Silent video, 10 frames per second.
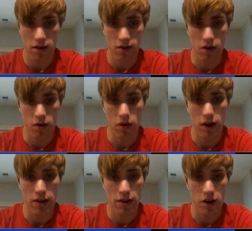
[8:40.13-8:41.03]
So you
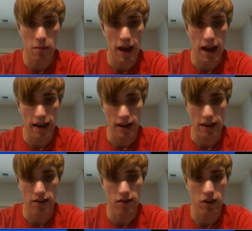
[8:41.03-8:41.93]
can either go back
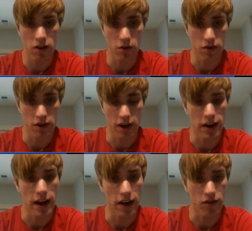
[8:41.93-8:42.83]
and still lose the
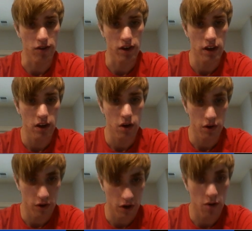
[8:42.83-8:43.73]
knight, actually,
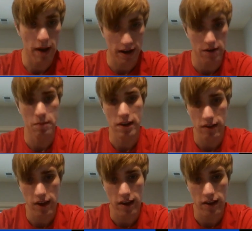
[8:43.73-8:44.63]
or you can go back to
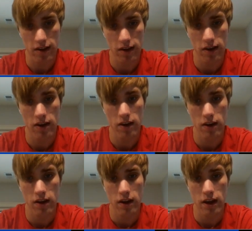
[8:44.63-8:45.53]
b6,
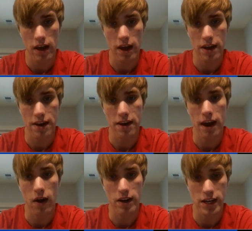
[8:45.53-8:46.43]
and
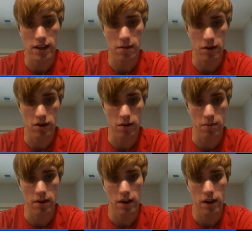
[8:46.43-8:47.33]
now I take the bishop.
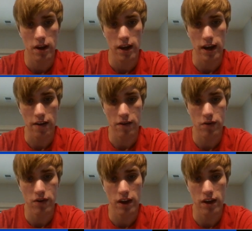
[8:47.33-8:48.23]
And after
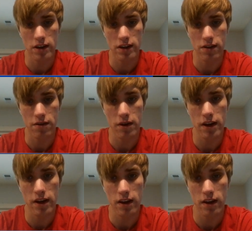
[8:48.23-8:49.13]
you take on
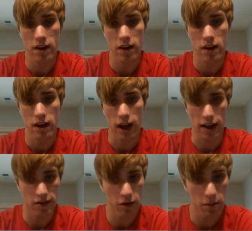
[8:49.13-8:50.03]
d3,
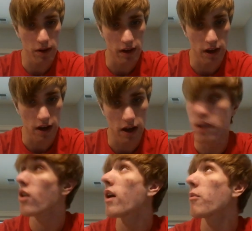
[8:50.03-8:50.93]
I still play,
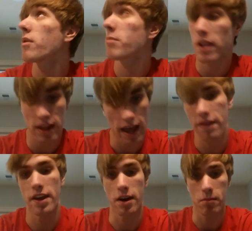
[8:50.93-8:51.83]
no, I wouldn't play
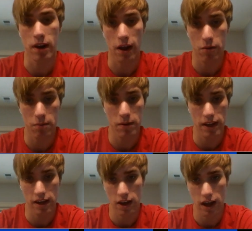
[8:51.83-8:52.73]
that there, but I would
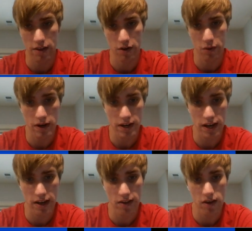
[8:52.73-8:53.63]
play either queen
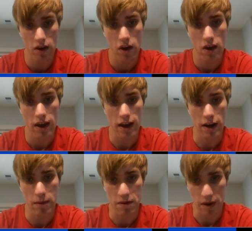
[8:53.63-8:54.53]
takes, and I'd be